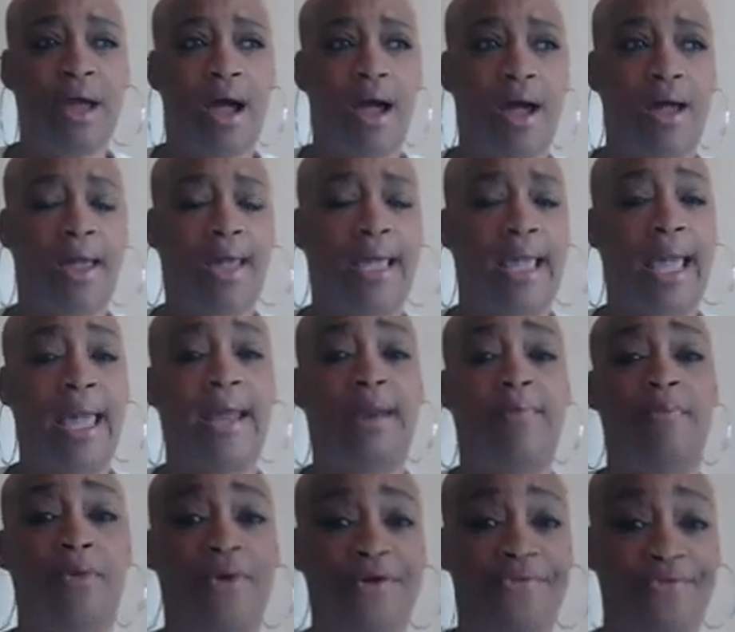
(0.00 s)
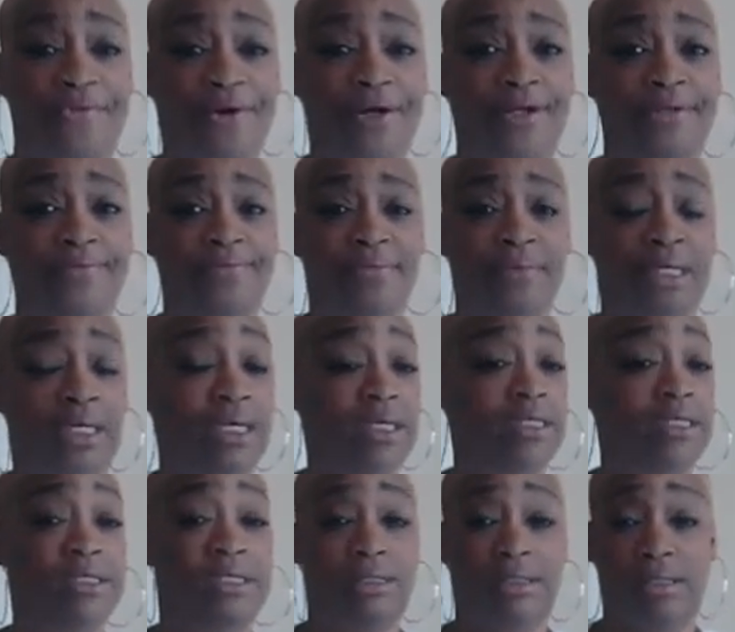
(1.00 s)
I had a boyfriend. He
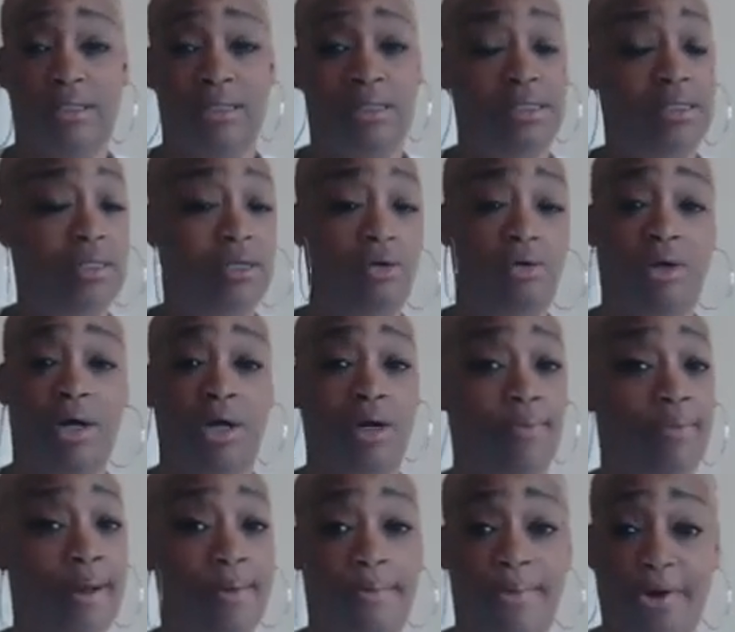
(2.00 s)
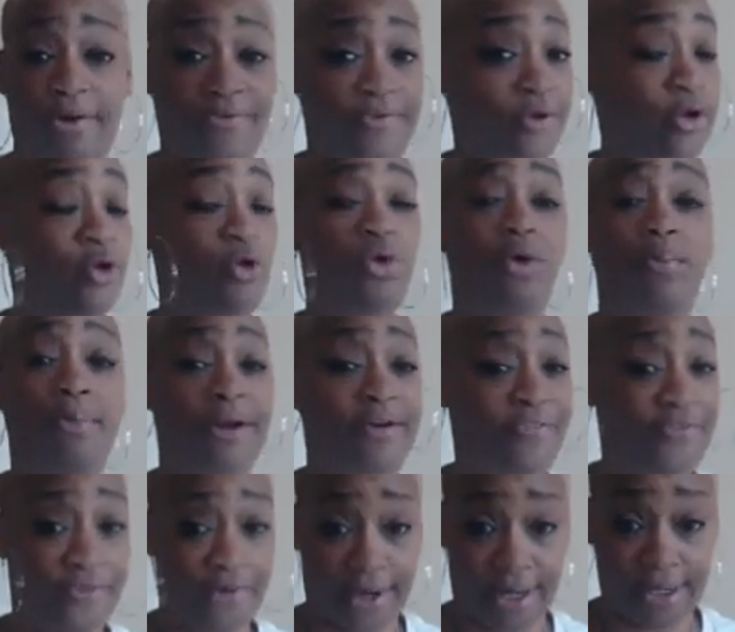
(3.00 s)
is no longer my boyfriend nor my
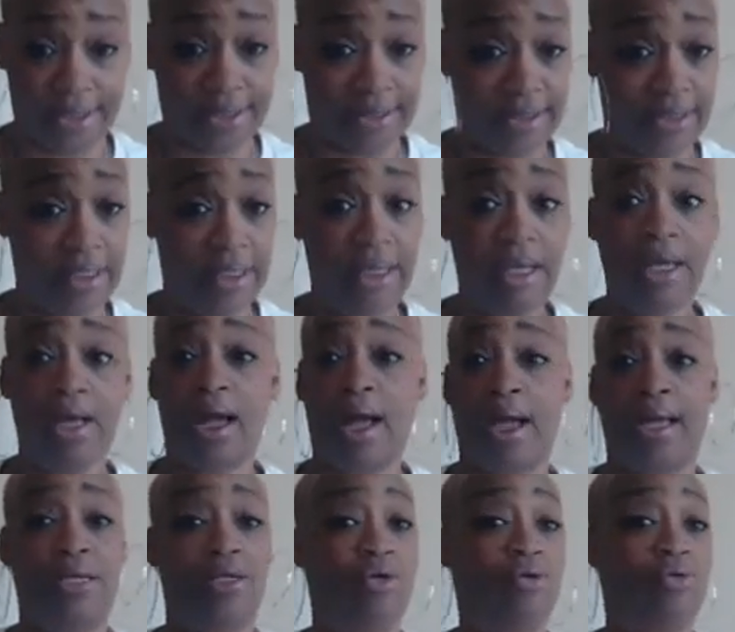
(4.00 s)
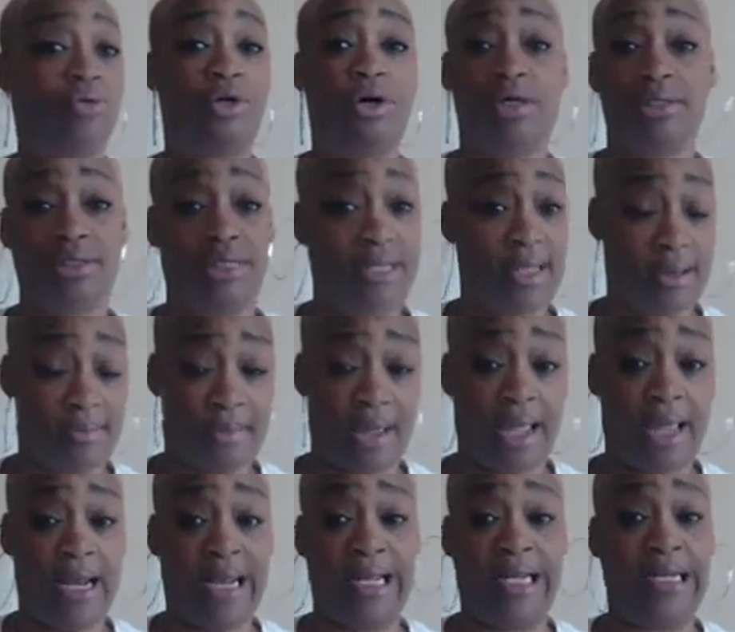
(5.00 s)
friend. I don't talk to that
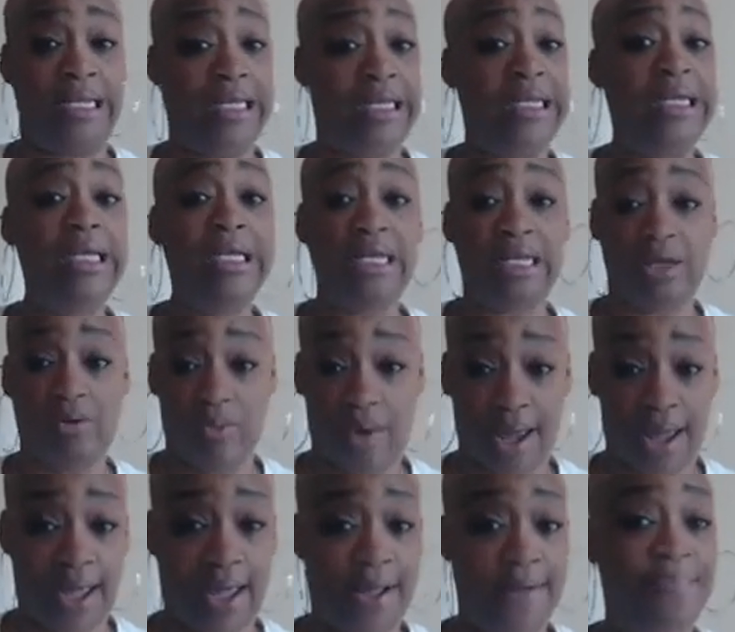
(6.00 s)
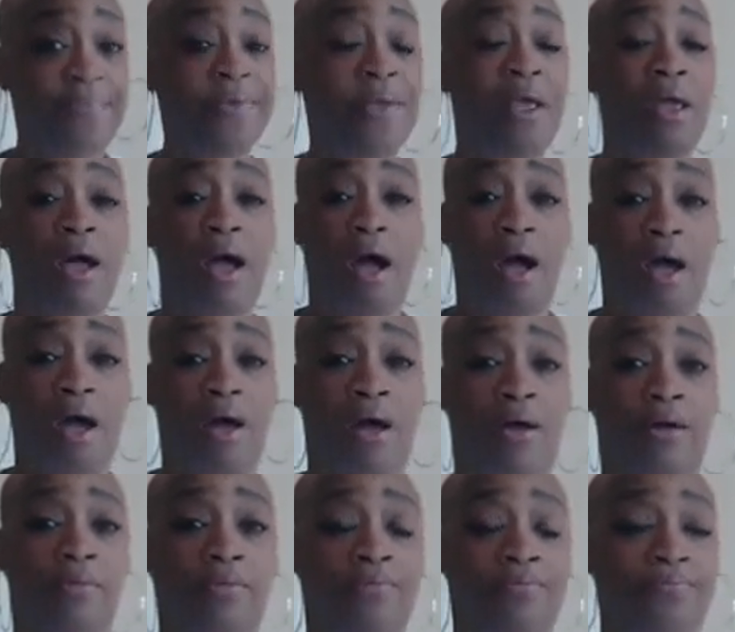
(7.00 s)
man in any way.
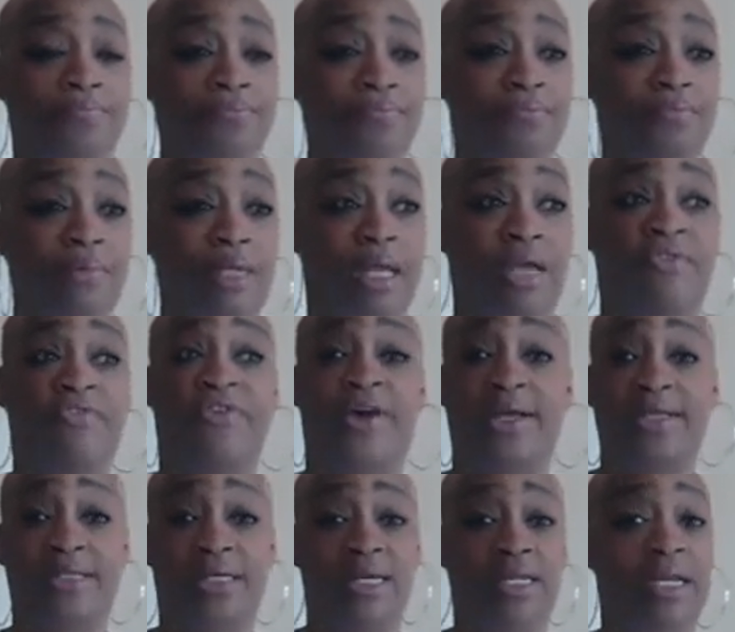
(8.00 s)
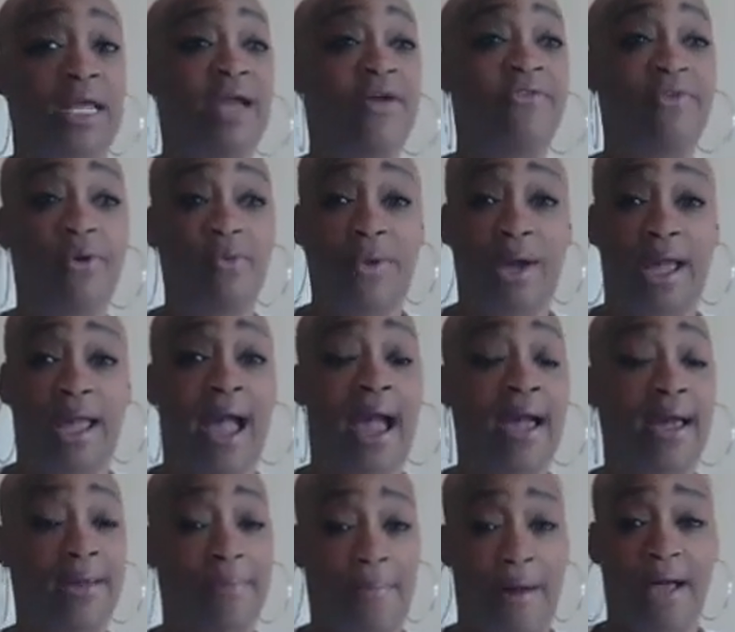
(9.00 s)
In fact, in every way I
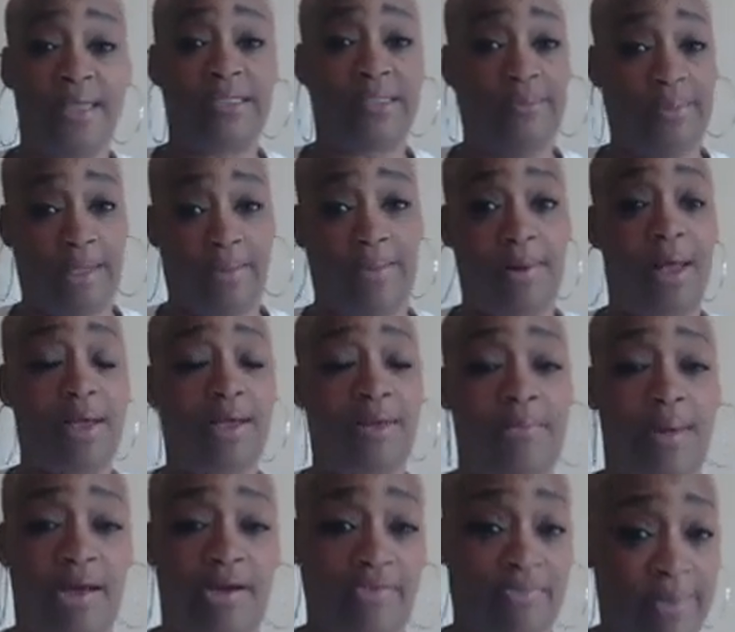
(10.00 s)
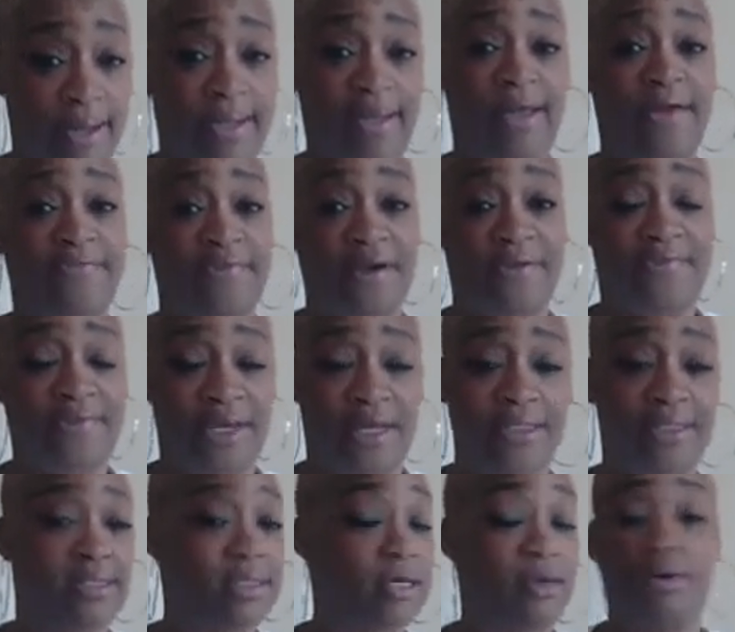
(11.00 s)
could possibly block him out of my life, I've
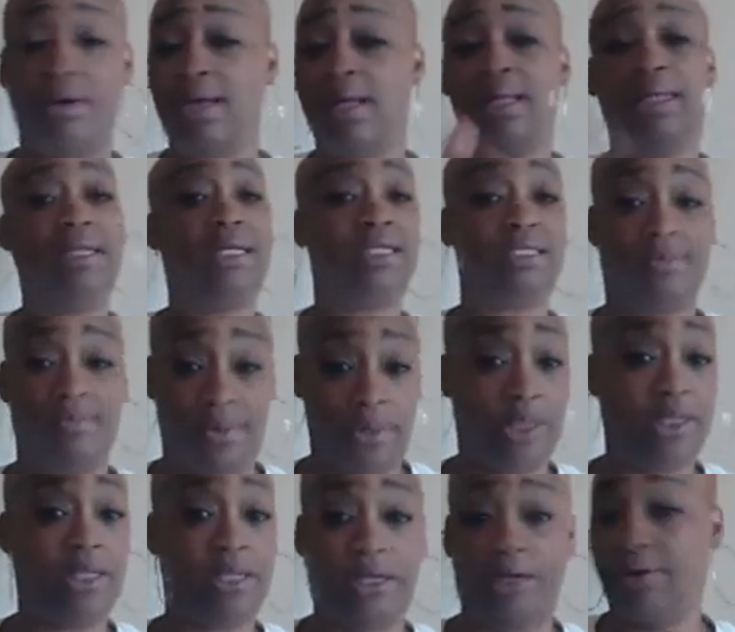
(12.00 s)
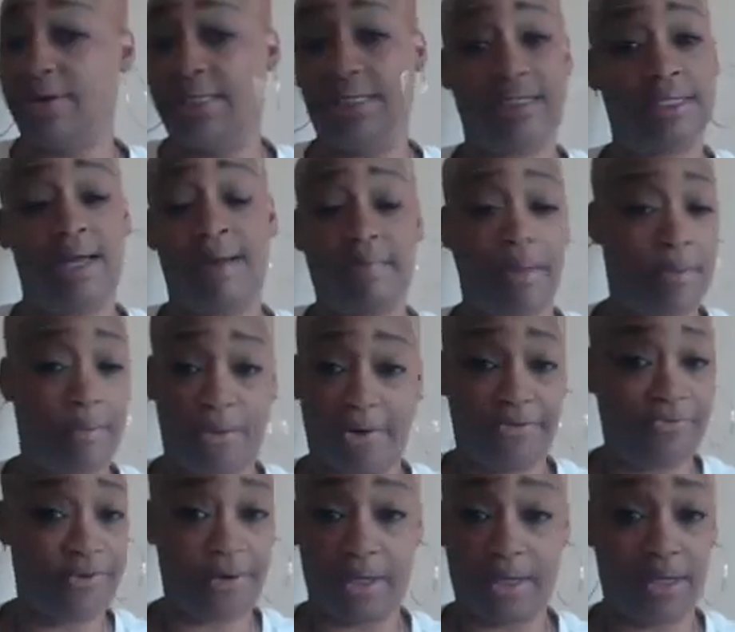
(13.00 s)
done so. Let's be clear. He's not my
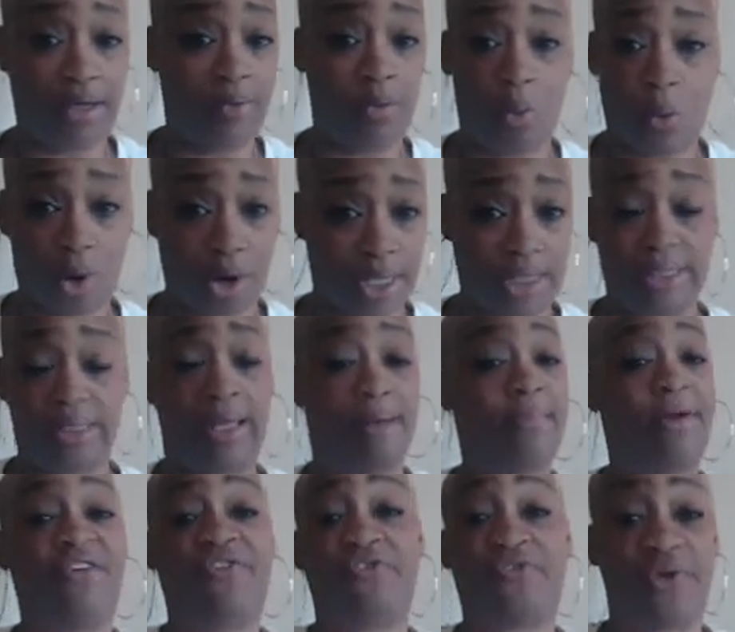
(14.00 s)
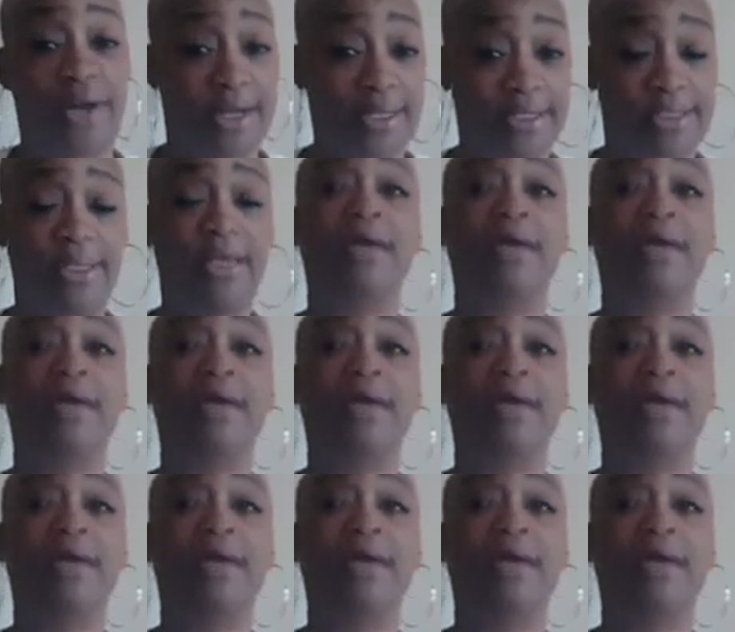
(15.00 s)
boyfriend anymore. He's not my friend.